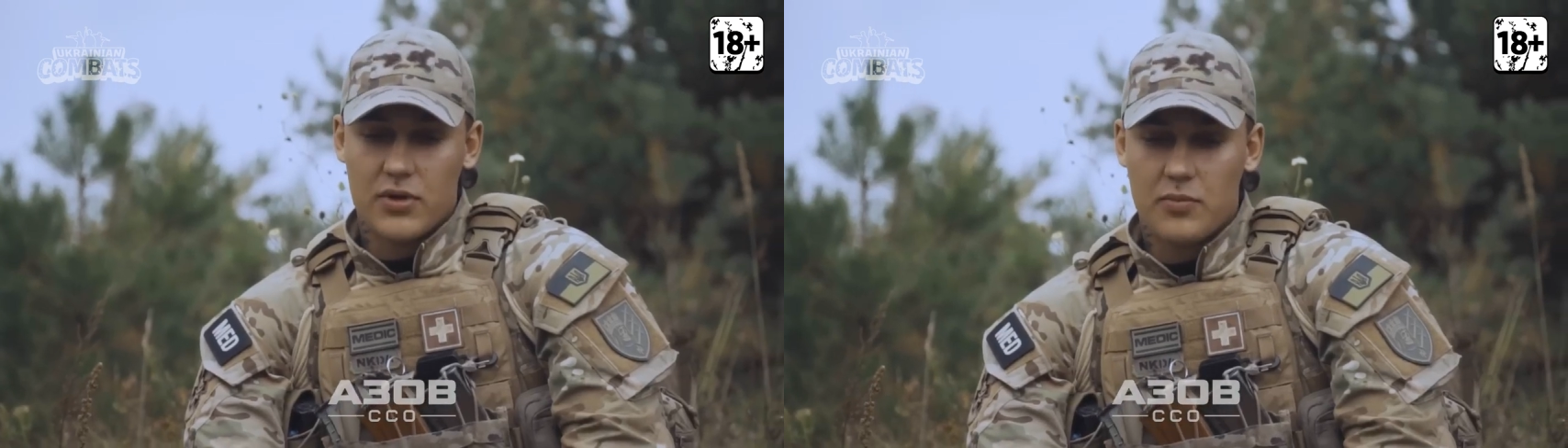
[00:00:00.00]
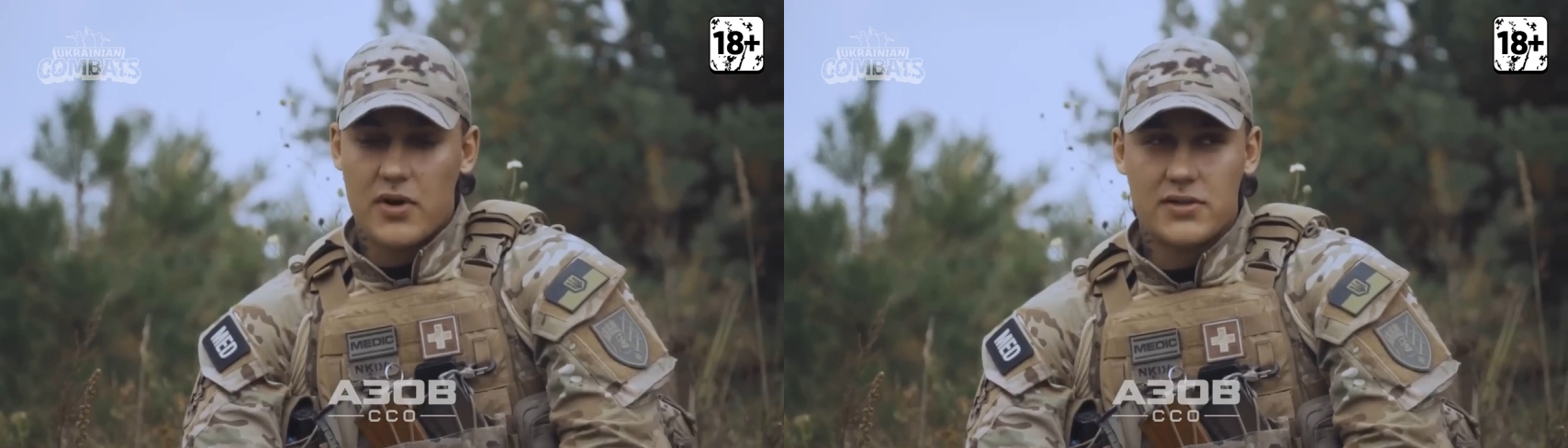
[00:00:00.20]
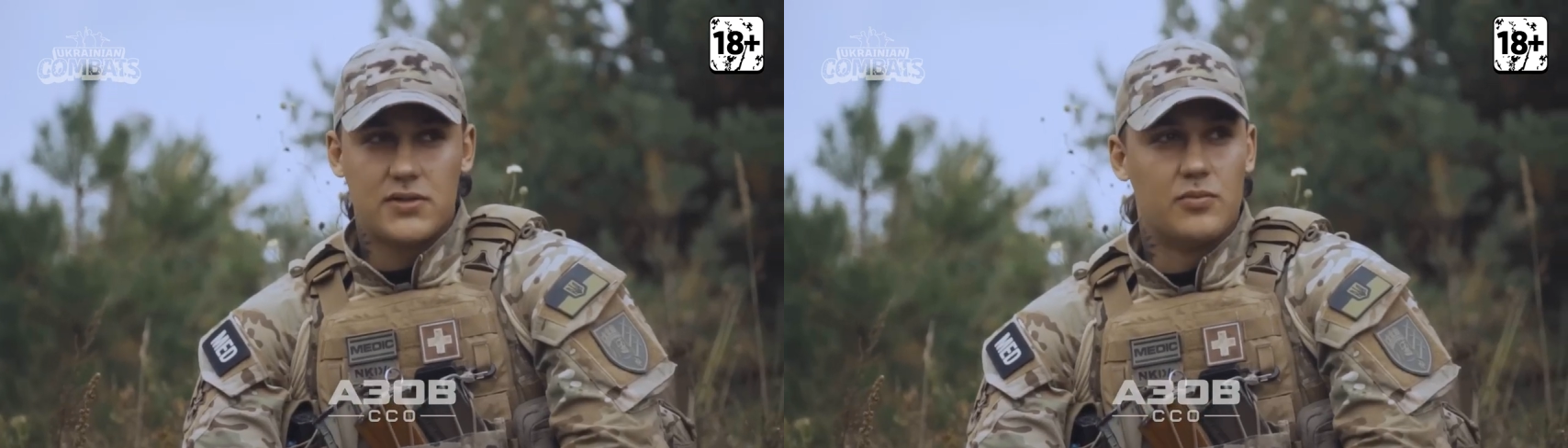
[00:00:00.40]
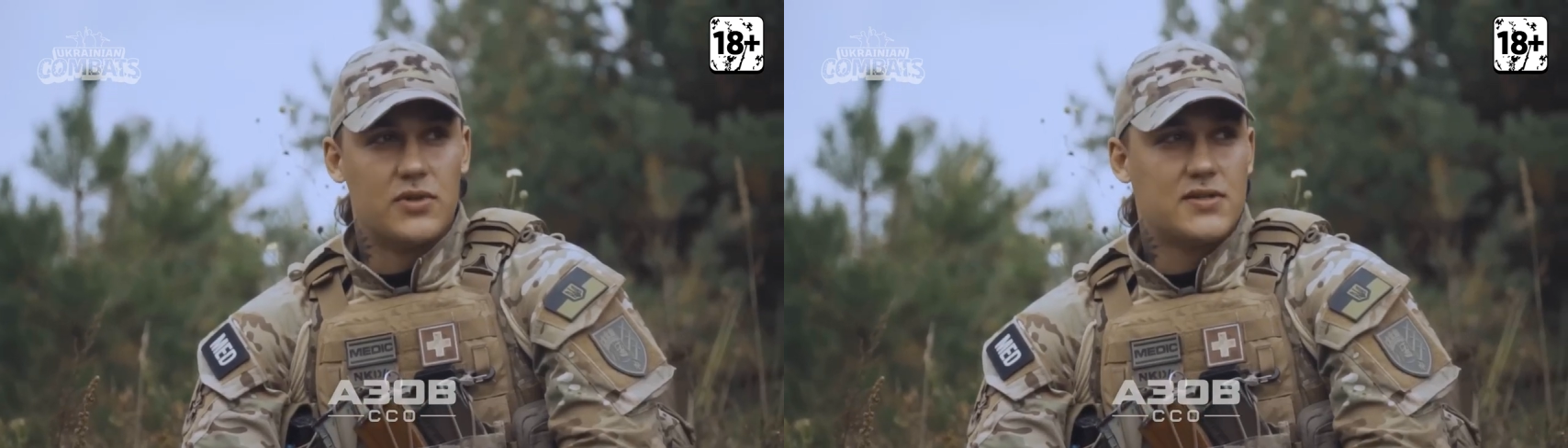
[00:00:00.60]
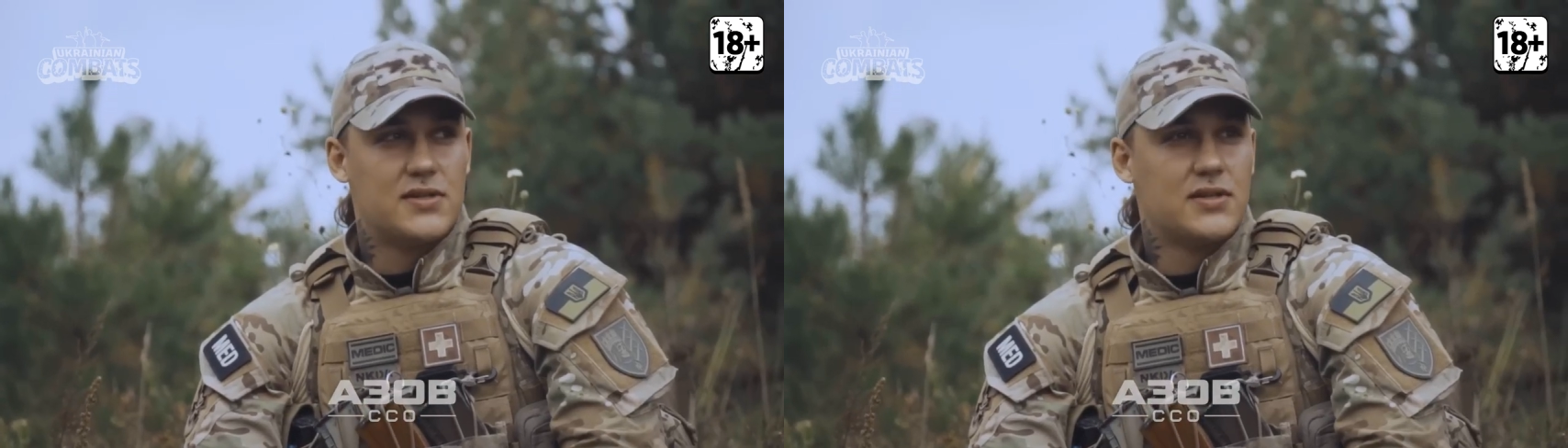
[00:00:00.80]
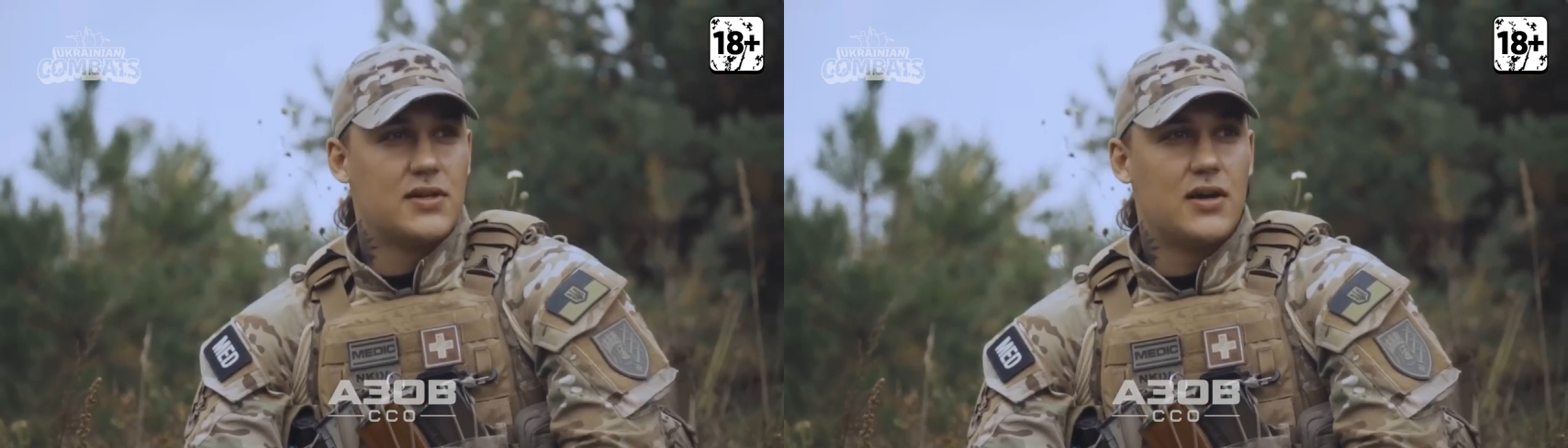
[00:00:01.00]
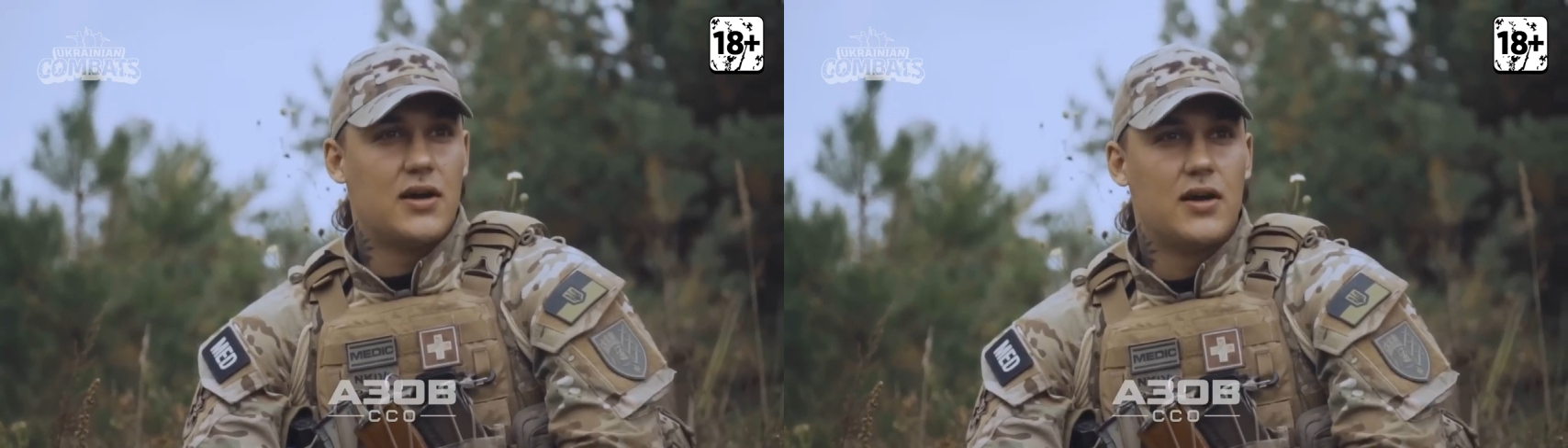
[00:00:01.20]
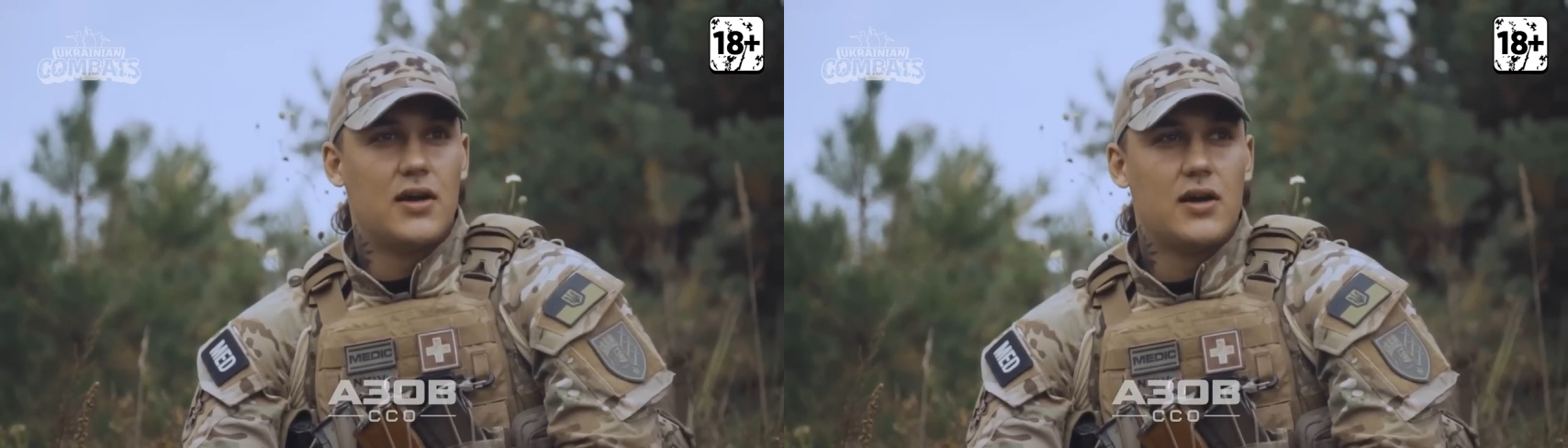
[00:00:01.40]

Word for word: It should also be understood that